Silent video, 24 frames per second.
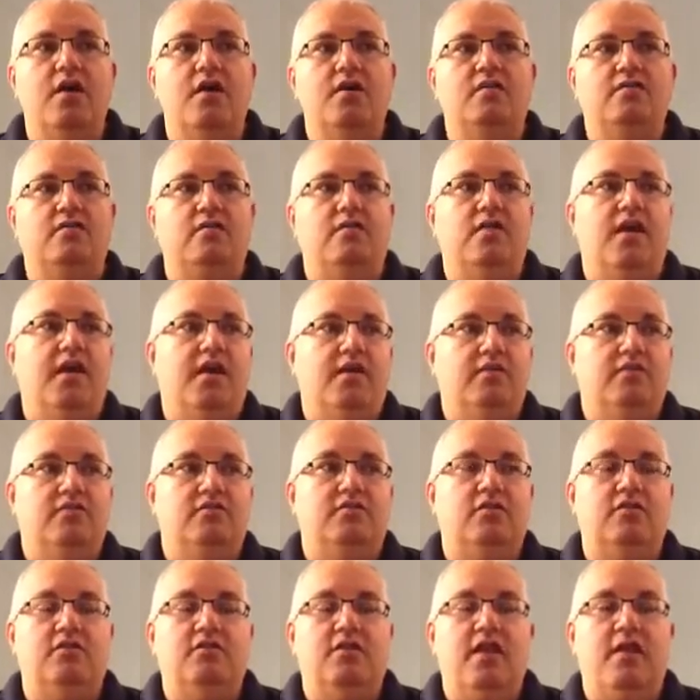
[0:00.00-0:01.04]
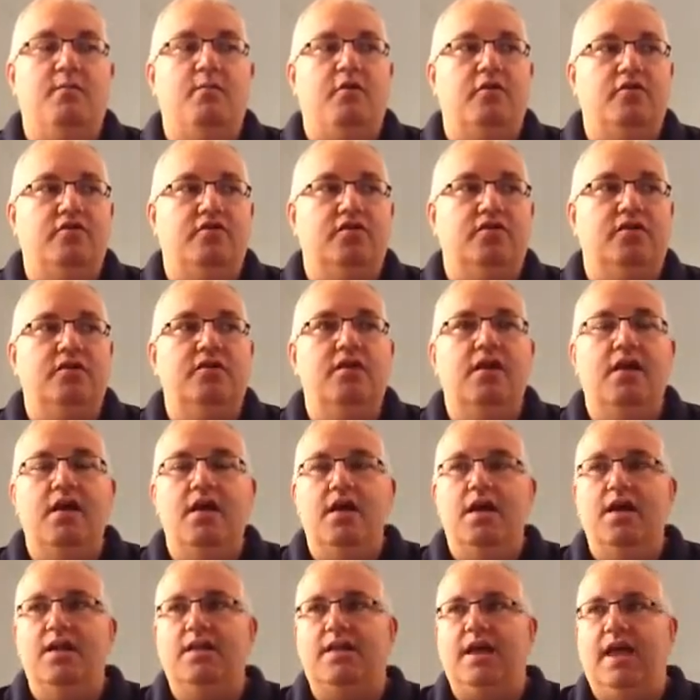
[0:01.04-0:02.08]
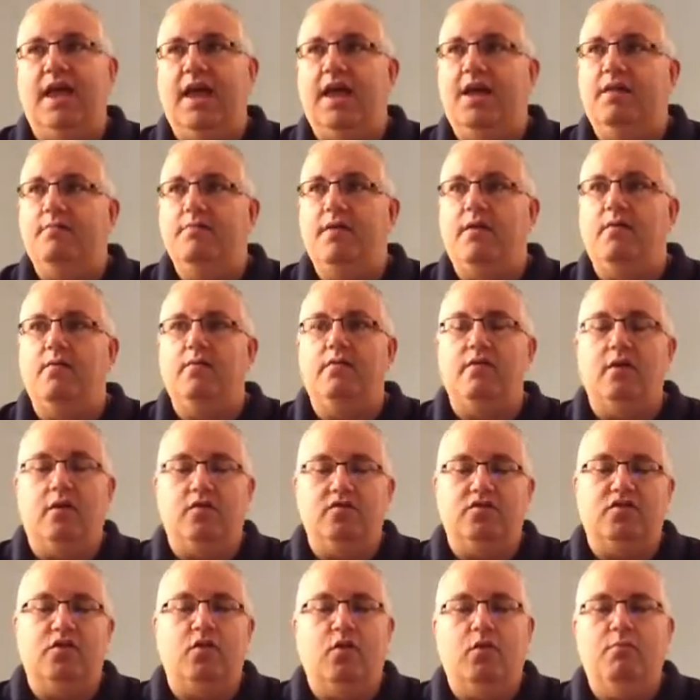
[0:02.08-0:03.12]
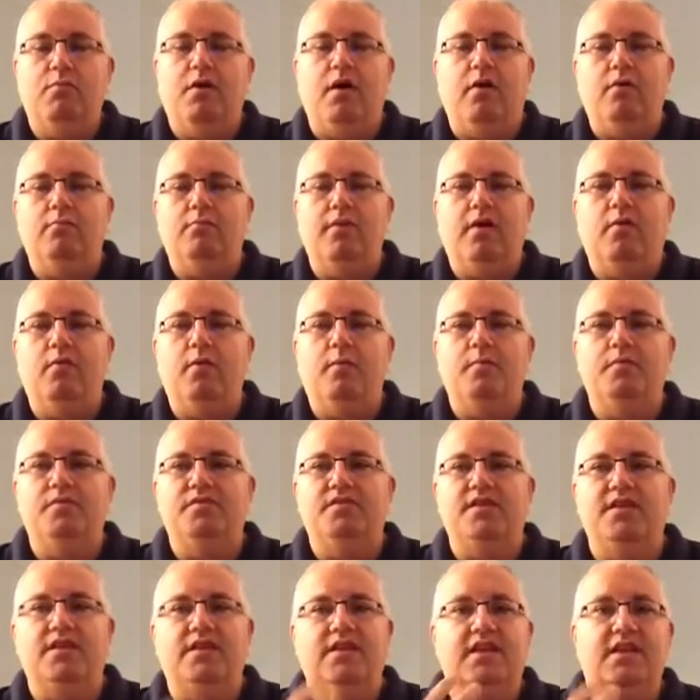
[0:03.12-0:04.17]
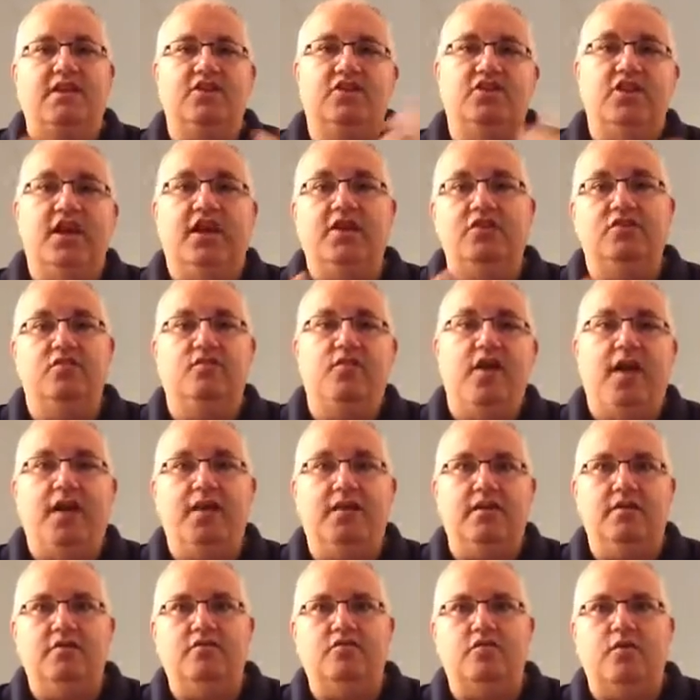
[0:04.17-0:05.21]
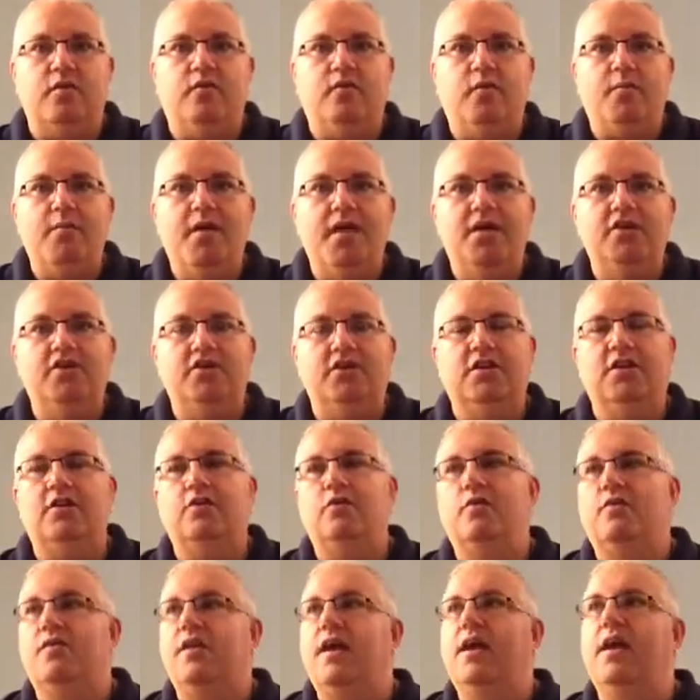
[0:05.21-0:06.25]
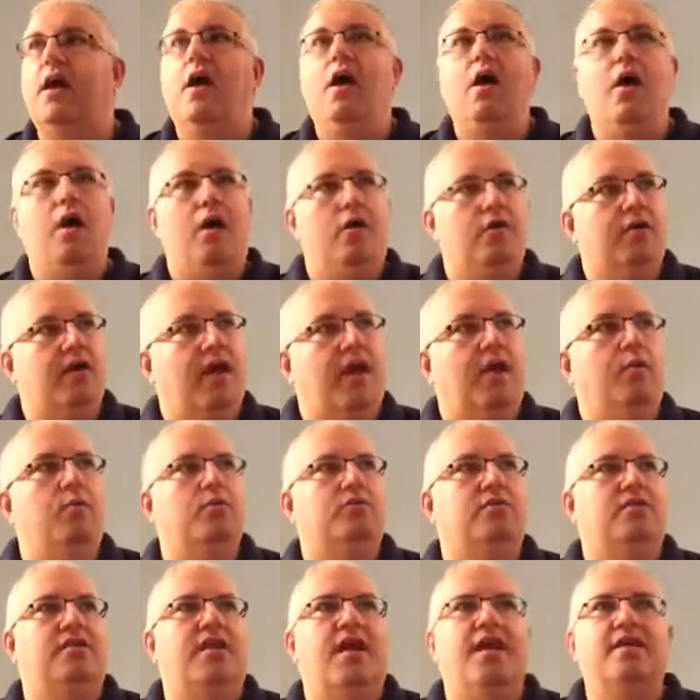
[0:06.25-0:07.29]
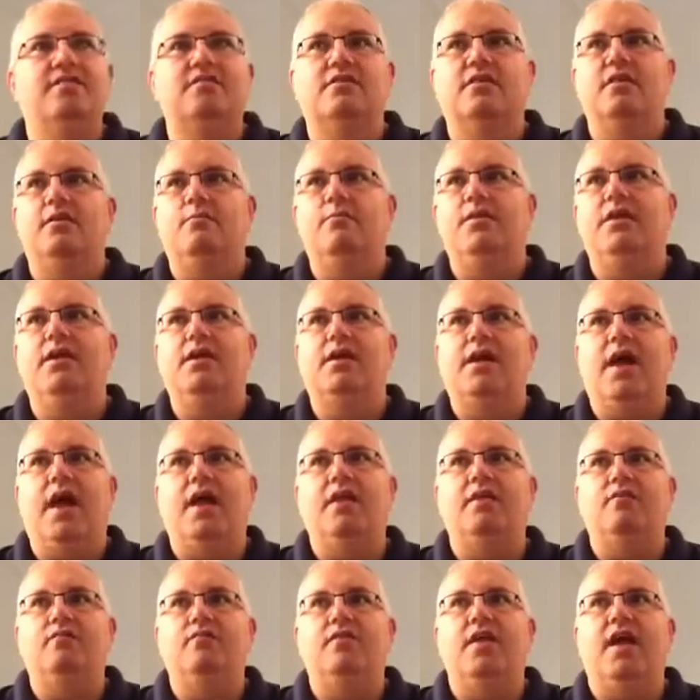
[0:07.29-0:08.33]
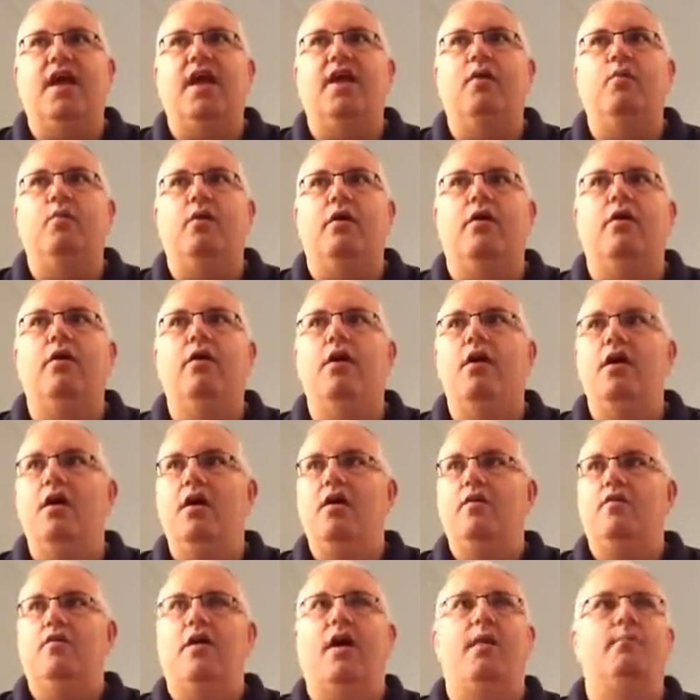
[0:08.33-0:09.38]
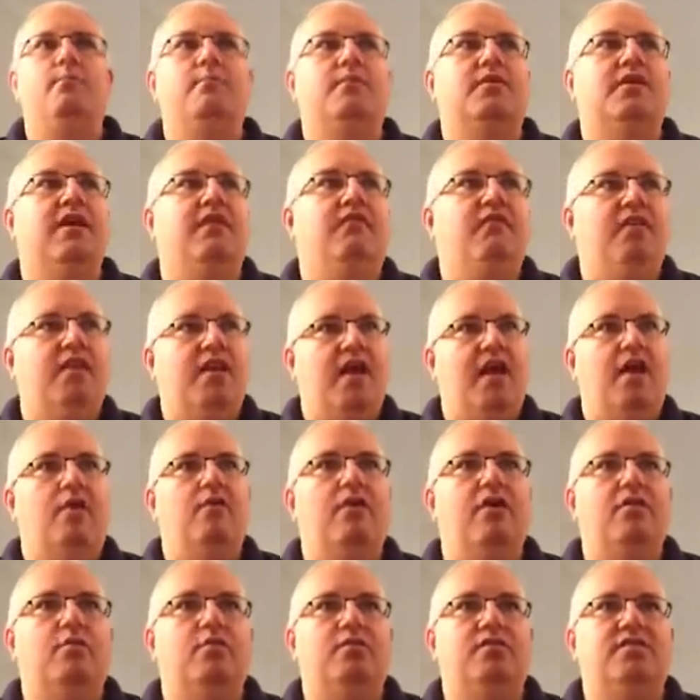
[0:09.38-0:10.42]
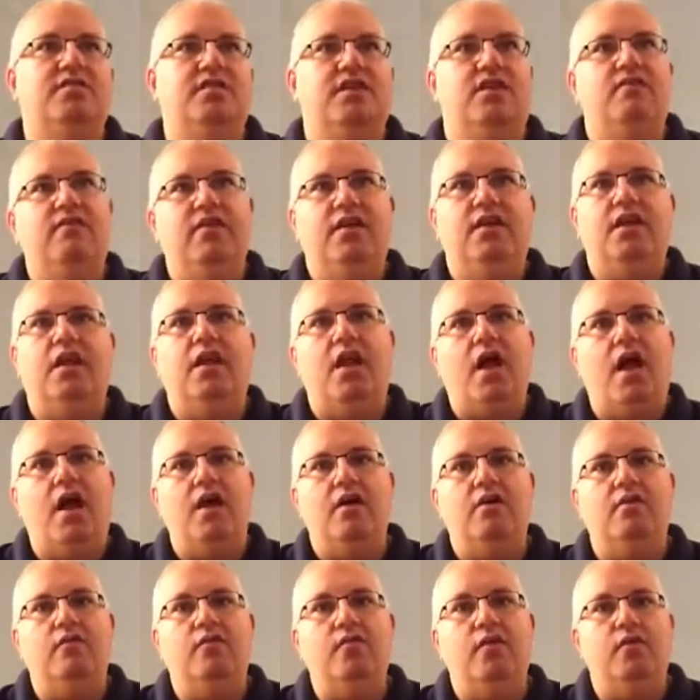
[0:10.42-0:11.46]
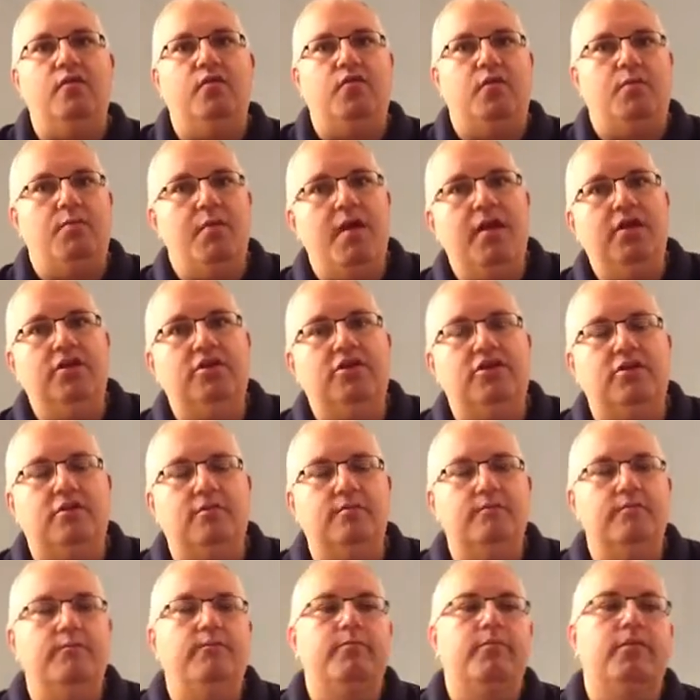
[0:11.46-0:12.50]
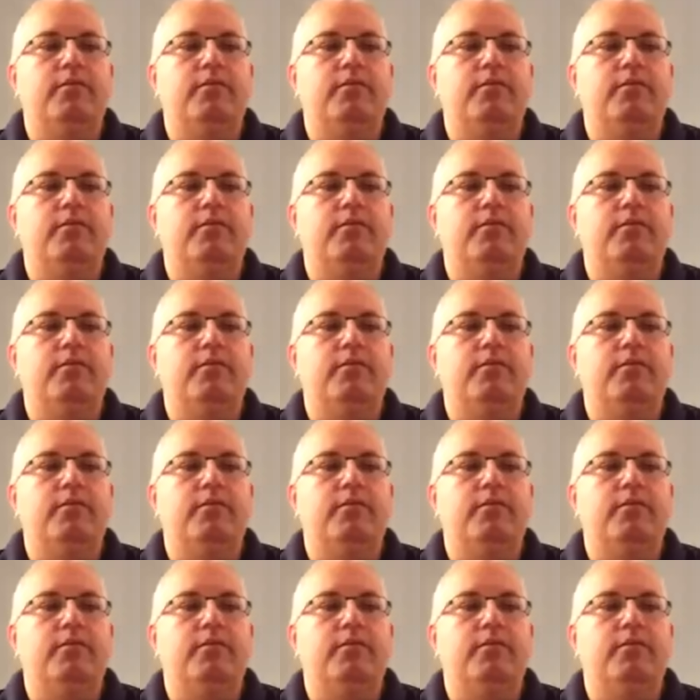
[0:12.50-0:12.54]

So that person, the skull bone may represent the exchange of ideas or information, and you'll think, okay, well, today's going to be a kind of day where I'm giving out and receiving a lot of information.